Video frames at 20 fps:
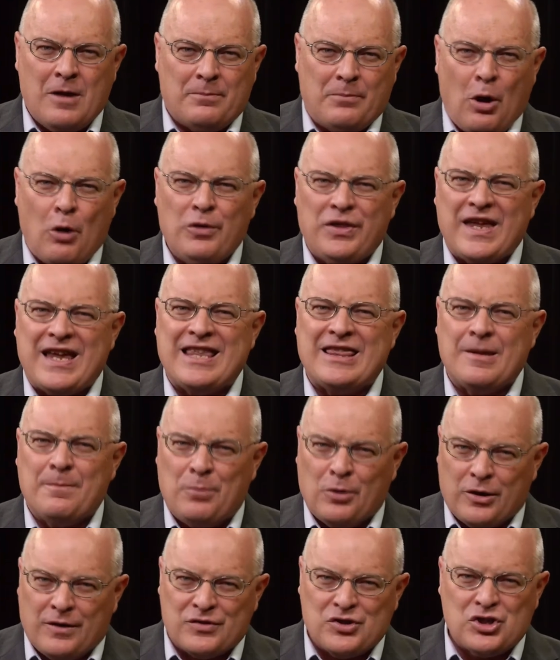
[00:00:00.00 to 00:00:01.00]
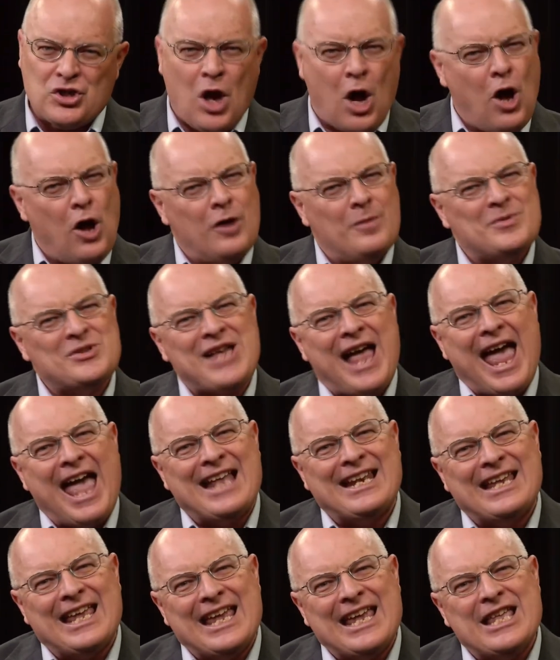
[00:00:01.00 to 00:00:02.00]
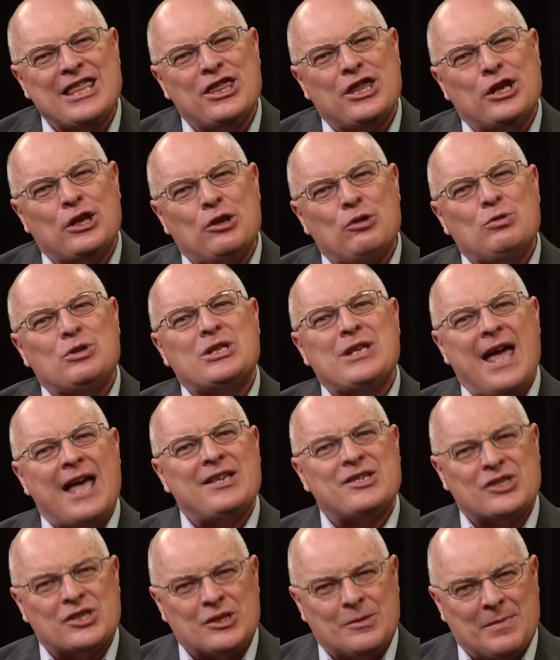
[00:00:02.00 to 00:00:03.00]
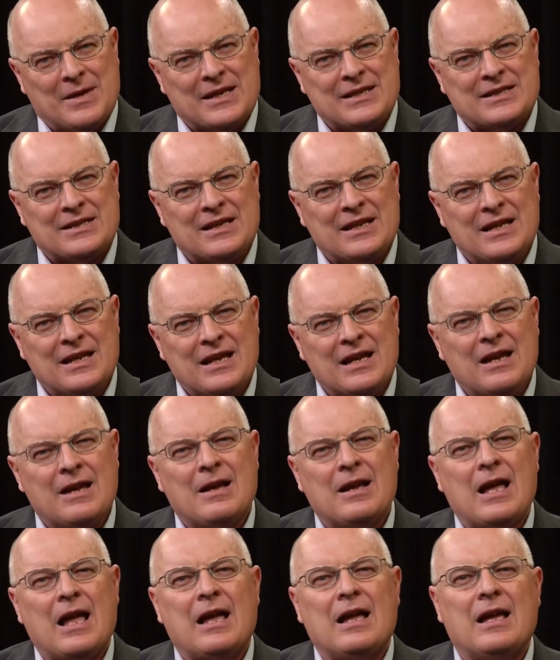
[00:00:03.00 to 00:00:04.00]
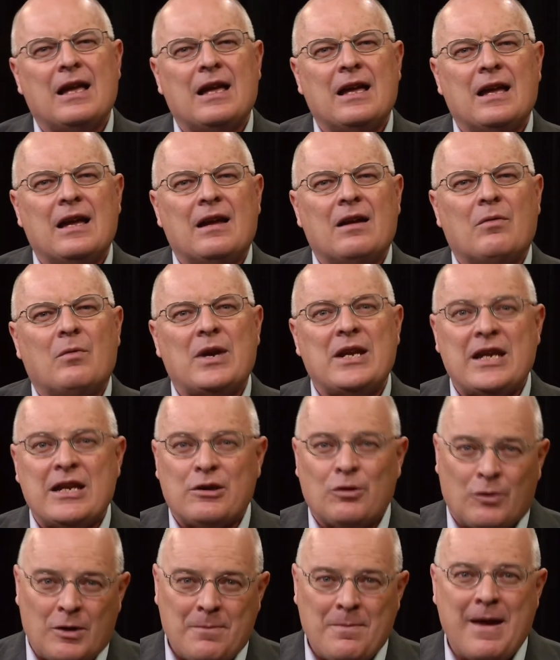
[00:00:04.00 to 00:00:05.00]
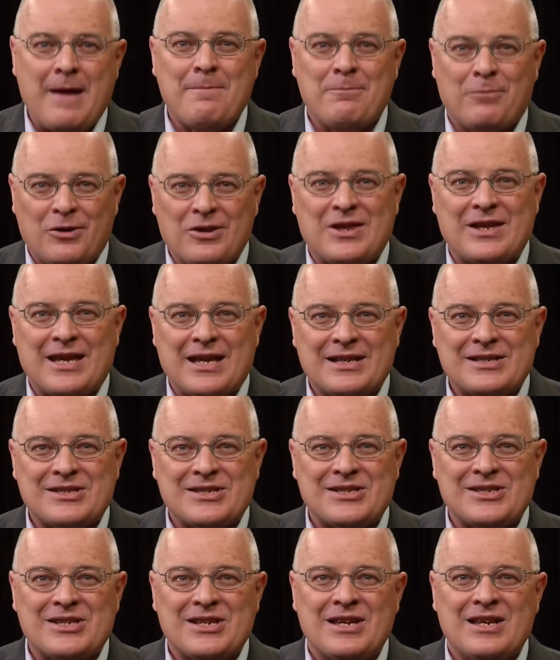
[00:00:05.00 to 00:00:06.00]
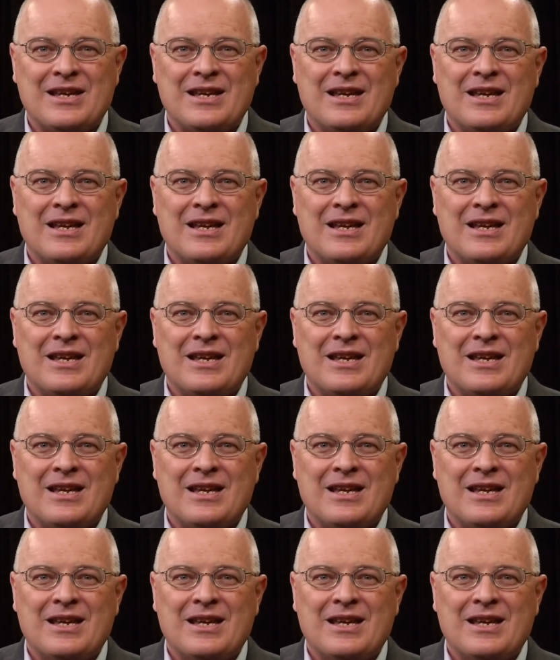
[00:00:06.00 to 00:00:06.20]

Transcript: both in the book of Psalms and in the New Testament, we need to remember this.